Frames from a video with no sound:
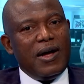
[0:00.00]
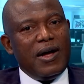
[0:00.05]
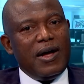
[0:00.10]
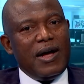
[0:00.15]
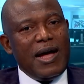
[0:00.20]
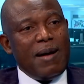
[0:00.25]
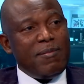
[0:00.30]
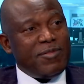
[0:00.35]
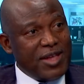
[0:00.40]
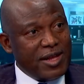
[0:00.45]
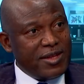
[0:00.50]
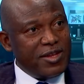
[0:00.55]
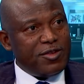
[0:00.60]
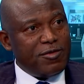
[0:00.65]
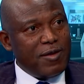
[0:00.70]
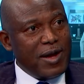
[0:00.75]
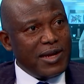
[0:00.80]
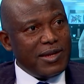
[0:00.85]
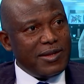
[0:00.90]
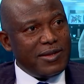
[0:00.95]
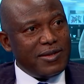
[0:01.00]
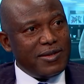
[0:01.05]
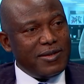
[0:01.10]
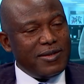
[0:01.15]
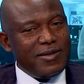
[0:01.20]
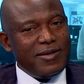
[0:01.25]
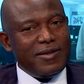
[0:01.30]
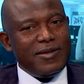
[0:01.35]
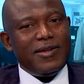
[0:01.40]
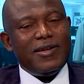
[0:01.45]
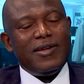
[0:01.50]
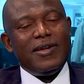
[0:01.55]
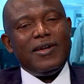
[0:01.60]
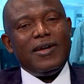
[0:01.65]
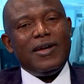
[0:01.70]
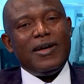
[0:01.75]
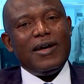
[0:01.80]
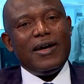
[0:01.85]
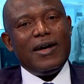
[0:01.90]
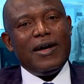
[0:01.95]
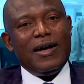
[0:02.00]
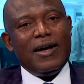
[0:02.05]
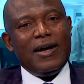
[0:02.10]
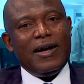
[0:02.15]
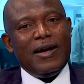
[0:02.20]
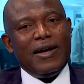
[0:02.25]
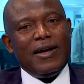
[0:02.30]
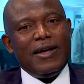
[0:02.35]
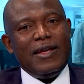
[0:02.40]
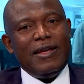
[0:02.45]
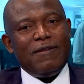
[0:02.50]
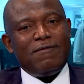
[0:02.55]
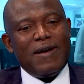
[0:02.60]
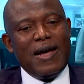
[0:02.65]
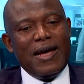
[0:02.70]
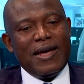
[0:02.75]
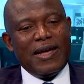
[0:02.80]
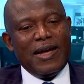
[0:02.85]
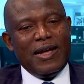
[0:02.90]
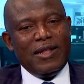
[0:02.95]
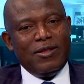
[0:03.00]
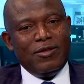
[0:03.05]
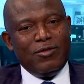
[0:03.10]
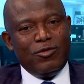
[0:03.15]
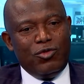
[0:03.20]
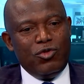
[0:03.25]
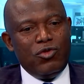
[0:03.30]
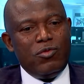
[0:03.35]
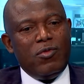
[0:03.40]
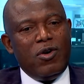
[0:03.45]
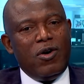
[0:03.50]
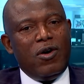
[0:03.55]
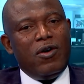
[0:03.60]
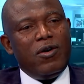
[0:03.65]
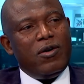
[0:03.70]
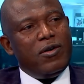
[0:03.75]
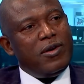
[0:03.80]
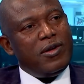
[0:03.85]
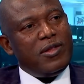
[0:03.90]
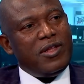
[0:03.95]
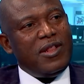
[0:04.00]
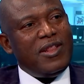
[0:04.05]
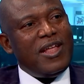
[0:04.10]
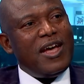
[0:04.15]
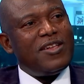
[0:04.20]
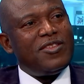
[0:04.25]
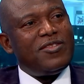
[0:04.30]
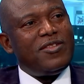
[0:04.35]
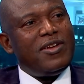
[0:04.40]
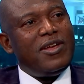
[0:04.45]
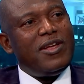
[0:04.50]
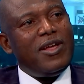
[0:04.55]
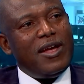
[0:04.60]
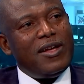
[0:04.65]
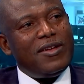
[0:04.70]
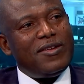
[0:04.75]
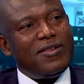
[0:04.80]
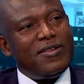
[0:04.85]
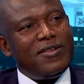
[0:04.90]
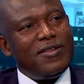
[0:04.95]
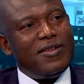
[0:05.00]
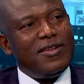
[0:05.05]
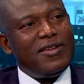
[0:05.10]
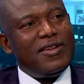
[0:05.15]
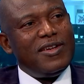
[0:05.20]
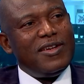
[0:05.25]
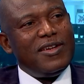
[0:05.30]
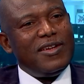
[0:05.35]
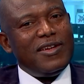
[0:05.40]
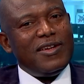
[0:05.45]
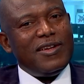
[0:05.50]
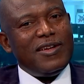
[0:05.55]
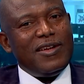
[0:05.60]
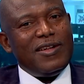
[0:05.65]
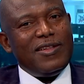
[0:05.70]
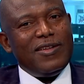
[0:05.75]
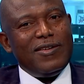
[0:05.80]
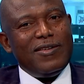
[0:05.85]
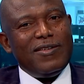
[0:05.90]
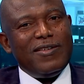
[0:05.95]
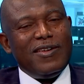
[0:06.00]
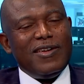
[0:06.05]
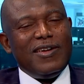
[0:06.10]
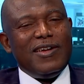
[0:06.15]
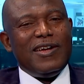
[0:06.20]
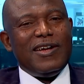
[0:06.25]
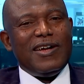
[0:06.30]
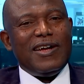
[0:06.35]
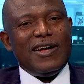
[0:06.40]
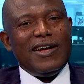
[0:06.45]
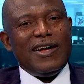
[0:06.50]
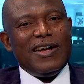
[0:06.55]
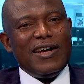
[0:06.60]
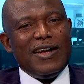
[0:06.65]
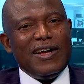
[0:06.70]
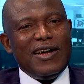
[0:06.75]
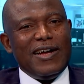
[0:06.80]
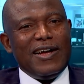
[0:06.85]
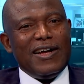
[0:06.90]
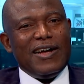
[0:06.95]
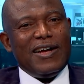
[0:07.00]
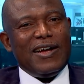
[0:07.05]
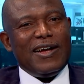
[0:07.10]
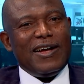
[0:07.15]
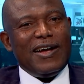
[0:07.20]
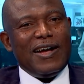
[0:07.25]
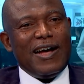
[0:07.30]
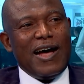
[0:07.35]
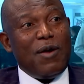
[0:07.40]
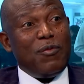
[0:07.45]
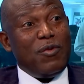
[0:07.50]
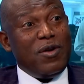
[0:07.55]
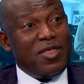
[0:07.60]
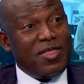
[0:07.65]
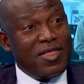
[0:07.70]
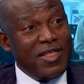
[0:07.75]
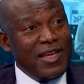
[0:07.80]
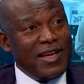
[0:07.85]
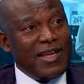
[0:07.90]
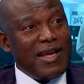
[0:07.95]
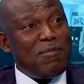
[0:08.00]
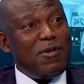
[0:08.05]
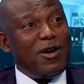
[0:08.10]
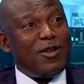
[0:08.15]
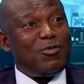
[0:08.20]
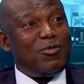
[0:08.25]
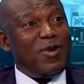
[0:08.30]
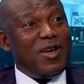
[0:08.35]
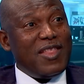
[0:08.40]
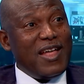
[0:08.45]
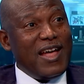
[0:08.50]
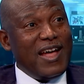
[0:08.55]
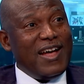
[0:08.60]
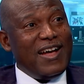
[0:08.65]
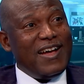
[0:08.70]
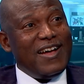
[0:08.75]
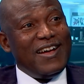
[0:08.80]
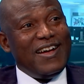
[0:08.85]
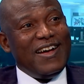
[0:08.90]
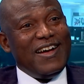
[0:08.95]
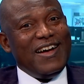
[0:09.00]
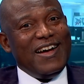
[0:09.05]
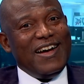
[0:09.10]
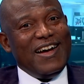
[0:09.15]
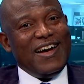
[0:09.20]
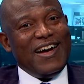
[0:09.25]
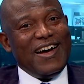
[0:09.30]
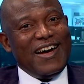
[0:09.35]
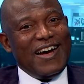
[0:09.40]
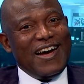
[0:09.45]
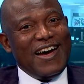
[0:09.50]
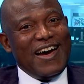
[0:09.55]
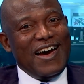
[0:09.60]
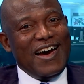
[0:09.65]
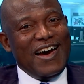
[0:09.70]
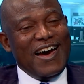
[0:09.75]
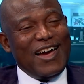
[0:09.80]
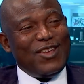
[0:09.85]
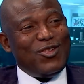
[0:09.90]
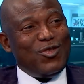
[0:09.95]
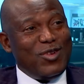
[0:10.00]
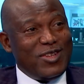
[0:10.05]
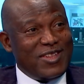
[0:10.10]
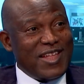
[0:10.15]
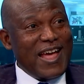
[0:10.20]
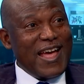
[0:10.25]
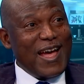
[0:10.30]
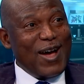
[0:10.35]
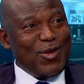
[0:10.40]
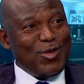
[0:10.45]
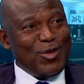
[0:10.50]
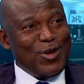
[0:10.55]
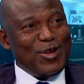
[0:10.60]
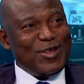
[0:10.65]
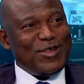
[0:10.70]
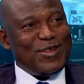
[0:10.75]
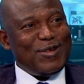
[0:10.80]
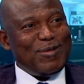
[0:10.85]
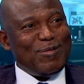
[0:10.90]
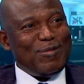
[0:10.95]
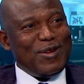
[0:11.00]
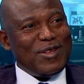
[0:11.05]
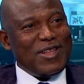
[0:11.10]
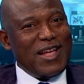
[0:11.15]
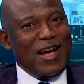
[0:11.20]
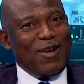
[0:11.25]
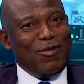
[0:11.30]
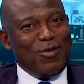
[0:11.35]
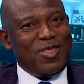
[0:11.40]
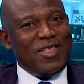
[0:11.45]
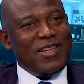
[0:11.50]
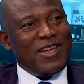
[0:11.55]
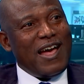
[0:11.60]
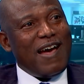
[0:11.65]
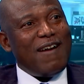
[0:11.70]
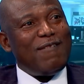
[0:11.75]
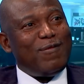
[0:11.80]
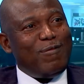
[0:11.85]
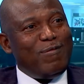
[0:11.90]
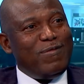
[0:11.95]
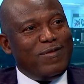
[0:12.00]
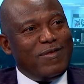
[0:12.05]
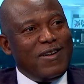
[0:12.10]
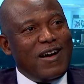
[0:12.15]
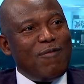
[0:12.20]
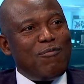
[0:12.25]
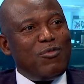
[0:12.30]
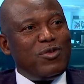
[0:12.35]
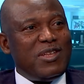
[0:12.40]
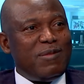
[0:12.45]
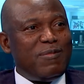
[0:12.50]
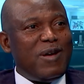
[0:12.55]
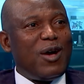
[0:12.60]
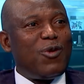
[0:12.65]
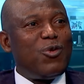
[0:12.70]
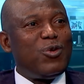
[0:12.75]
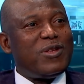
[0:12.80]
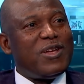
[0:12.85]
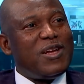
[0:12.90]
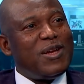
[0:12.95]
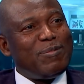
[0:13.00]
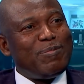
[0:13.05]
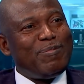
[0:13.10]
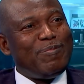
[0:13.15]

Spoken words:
I am satisfied. If I can do more in the next 3 years, I will think about whether I should retire or not, but I will think I'll put in my quota.